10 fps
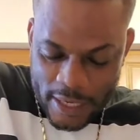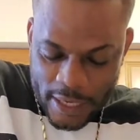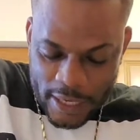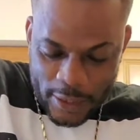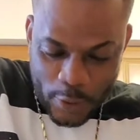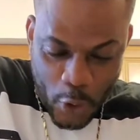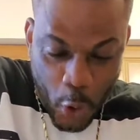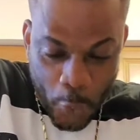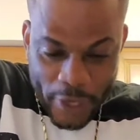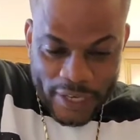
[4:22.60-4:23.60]
You know
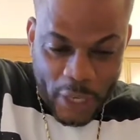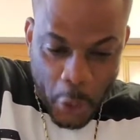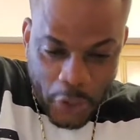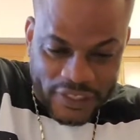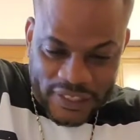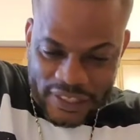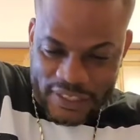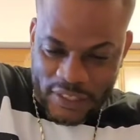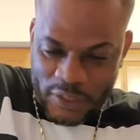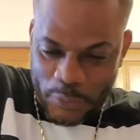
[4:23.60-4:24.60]
how it
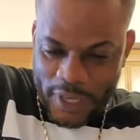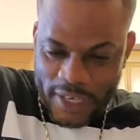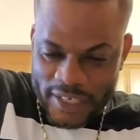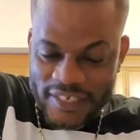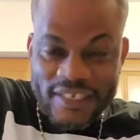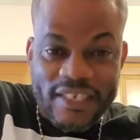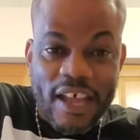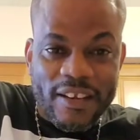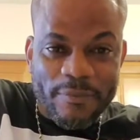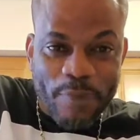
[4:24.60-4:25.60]
looks when it's
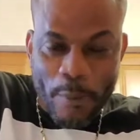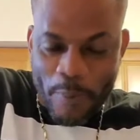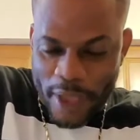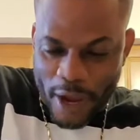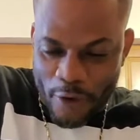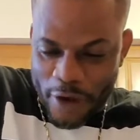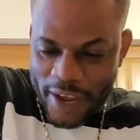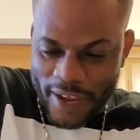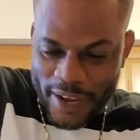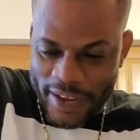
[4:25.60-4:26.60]
done
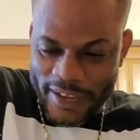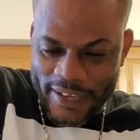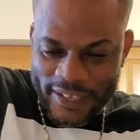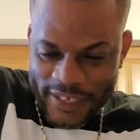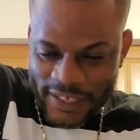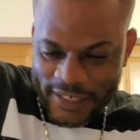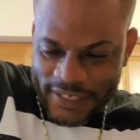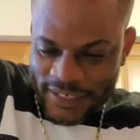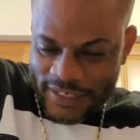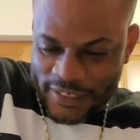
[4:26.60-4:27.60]
preparing.
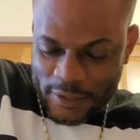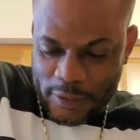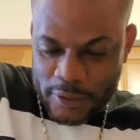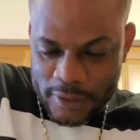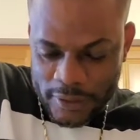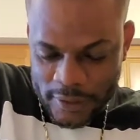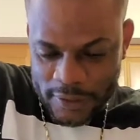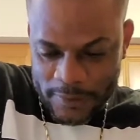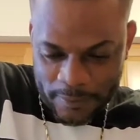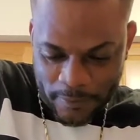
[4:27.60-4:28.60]
So
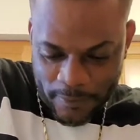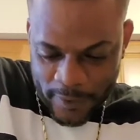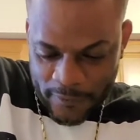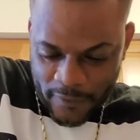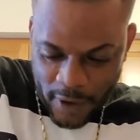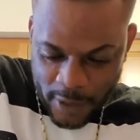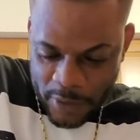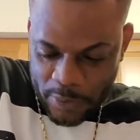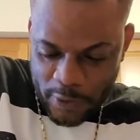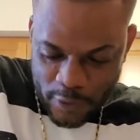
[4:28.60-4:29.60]
for all the
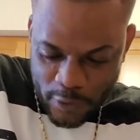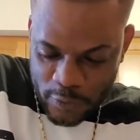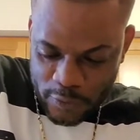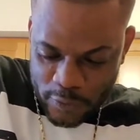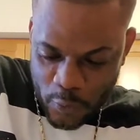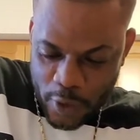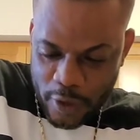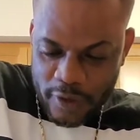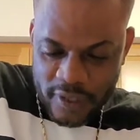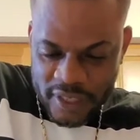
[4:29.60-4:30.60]
people around the
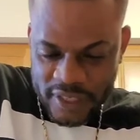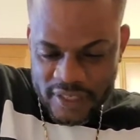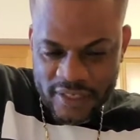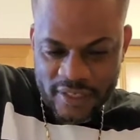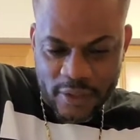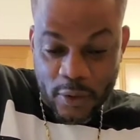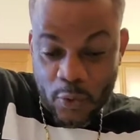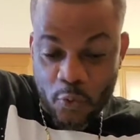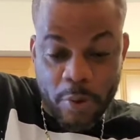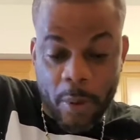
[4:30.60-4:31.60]
world
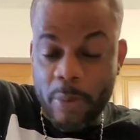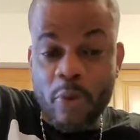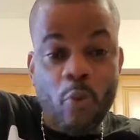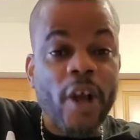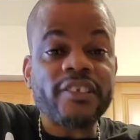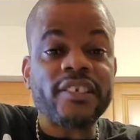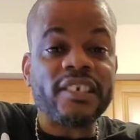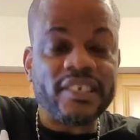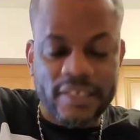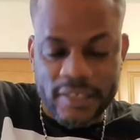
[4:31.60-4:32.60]
who probably watch
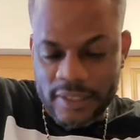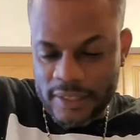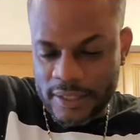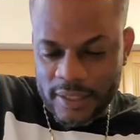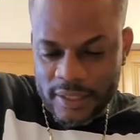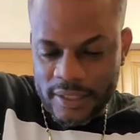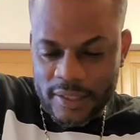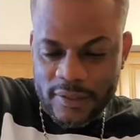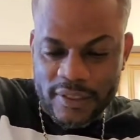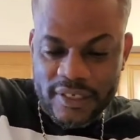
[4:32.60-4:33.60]
this, you
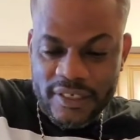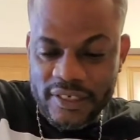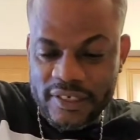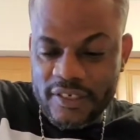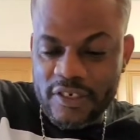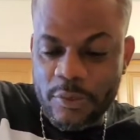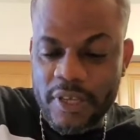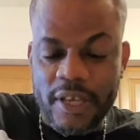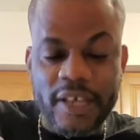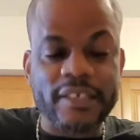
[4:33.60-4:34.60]
know, this is the
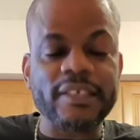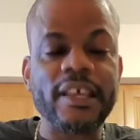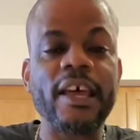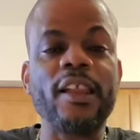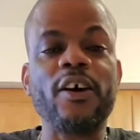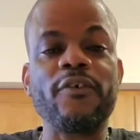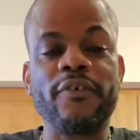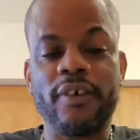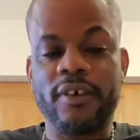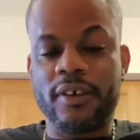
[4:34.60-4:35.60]
Jamaican style of
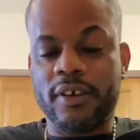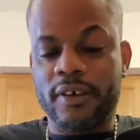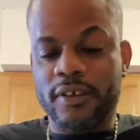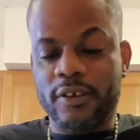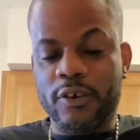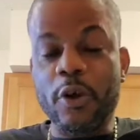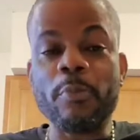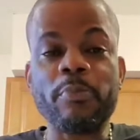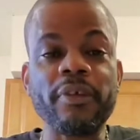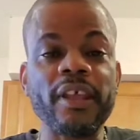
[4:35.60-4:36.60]

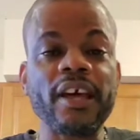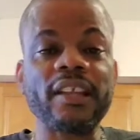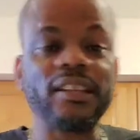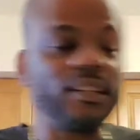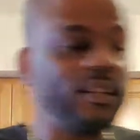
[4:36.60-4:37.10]
dumpling and